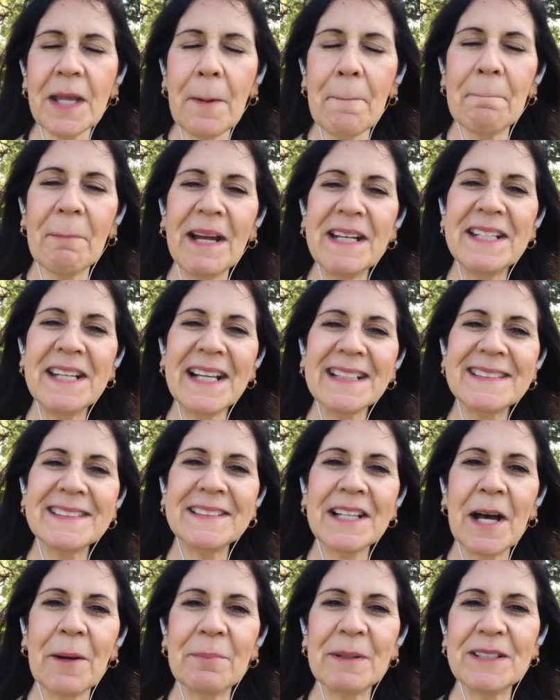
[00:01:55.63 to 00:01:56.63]
My next
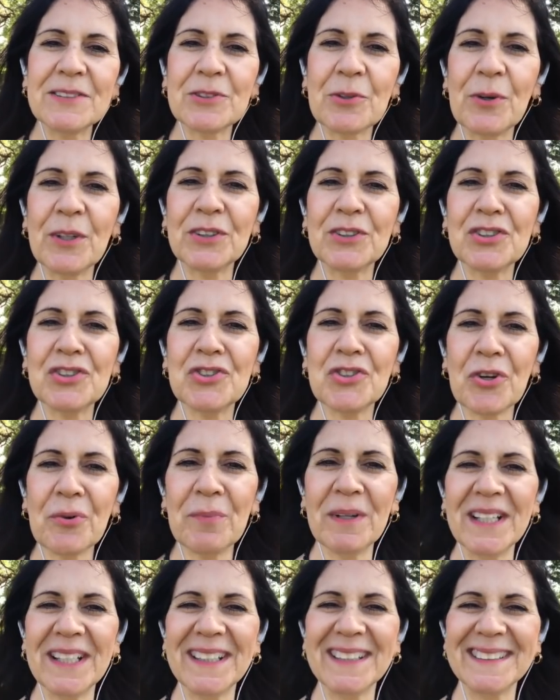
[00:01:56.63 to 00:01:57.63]
stop is going to
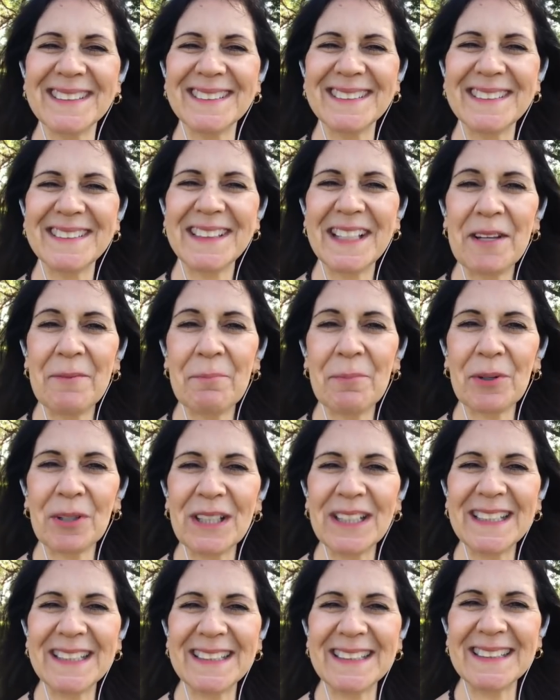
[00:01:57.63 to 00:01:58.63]
Germany, in
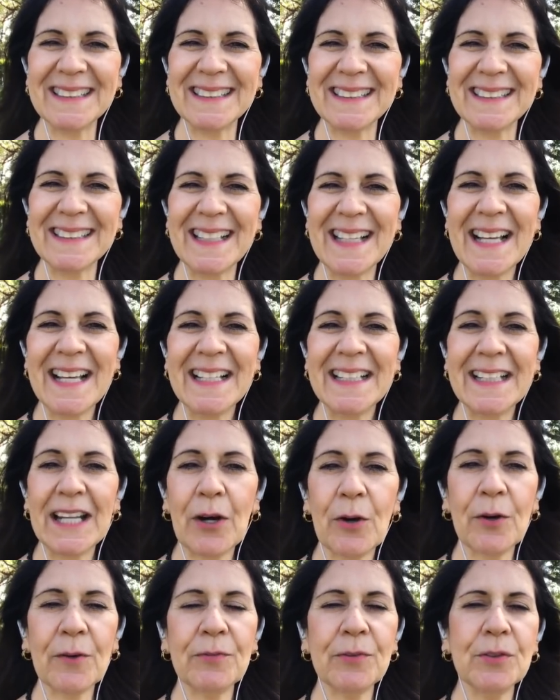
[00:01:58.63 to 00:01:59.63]
Berlin.
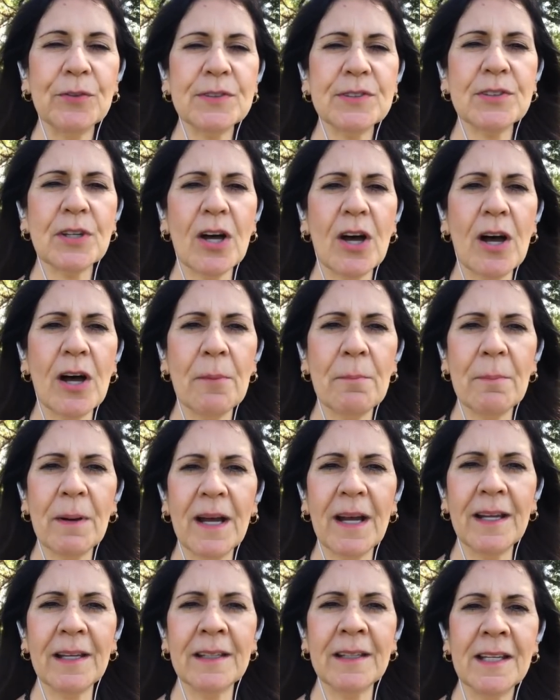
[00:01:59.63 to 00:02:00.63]
Now, if you saw
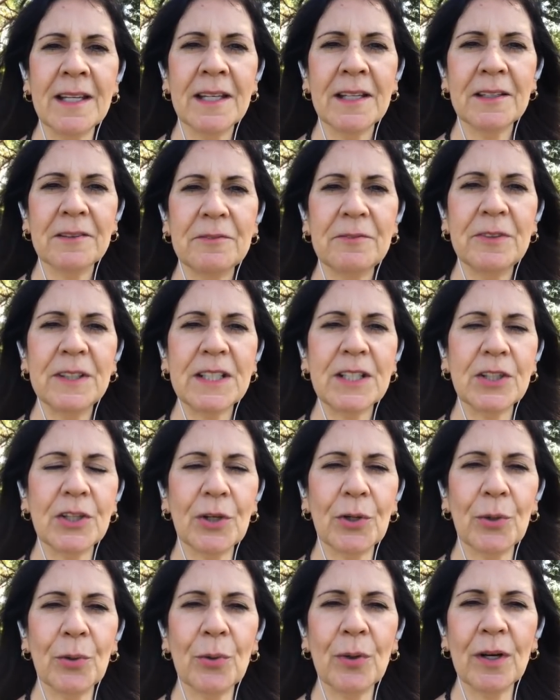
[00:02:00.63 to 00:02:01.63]
my
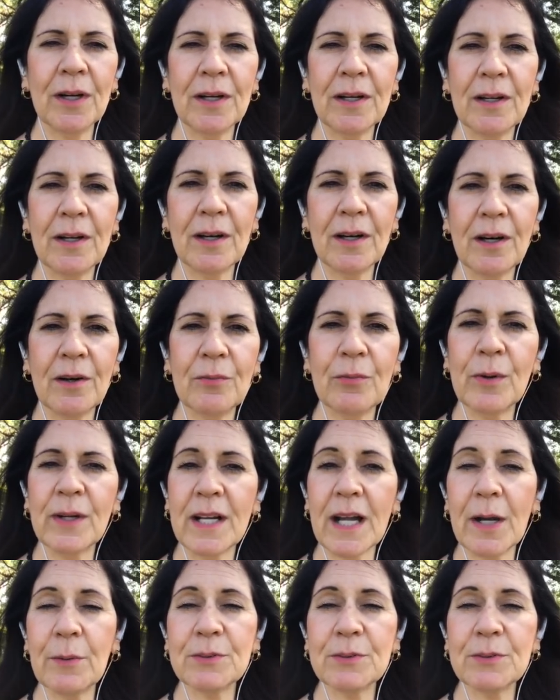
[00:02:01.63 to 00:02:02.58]
video of when I